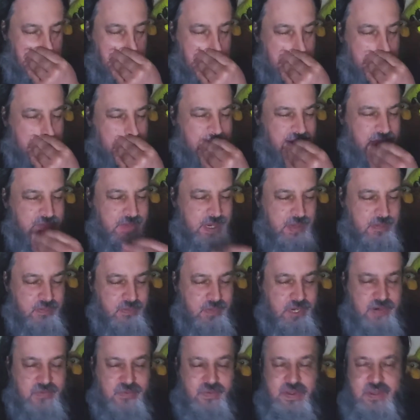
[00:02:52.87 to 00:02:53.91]
That was my
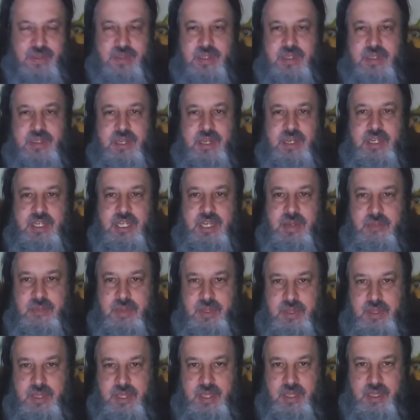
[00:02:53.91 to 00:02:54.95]
breakfast and lunch type
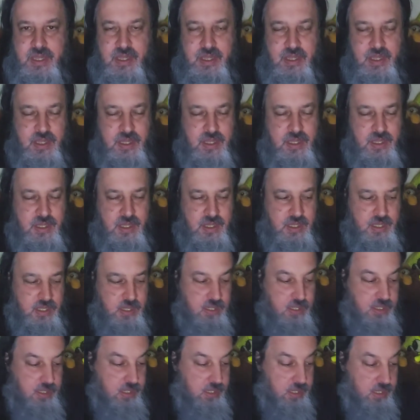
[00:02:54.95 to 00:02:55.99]
of thing.
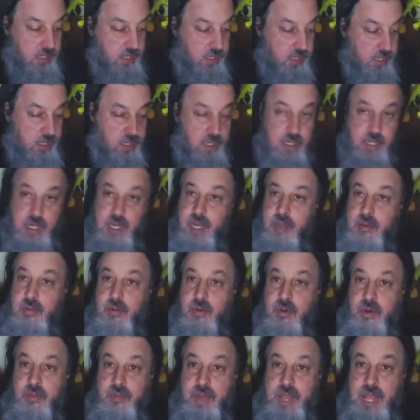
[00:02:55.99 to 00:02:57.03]
And now I'm
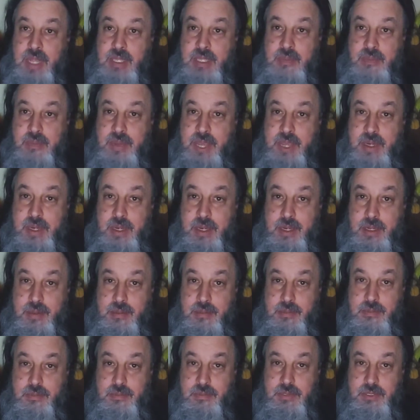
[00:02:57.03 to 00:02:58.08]
going back to bed.
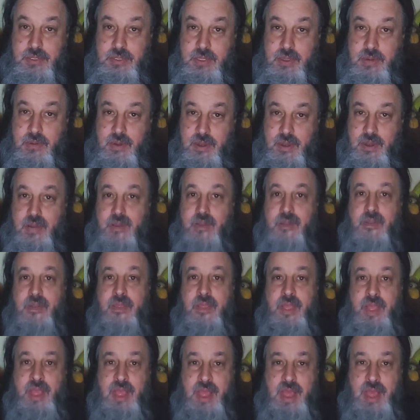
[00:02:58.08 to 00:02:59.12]

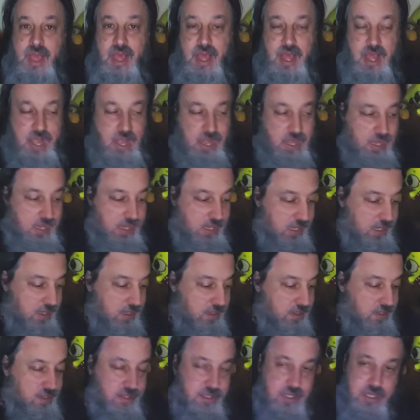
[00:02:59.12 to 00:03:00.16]
So
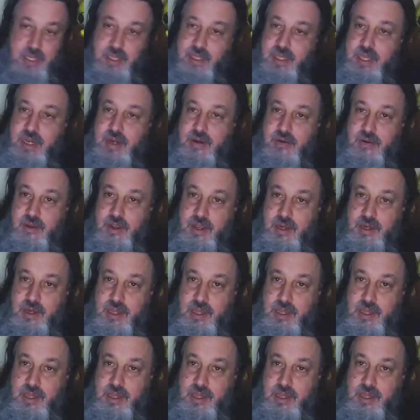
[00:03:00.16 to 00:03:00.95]
I'll see you later on,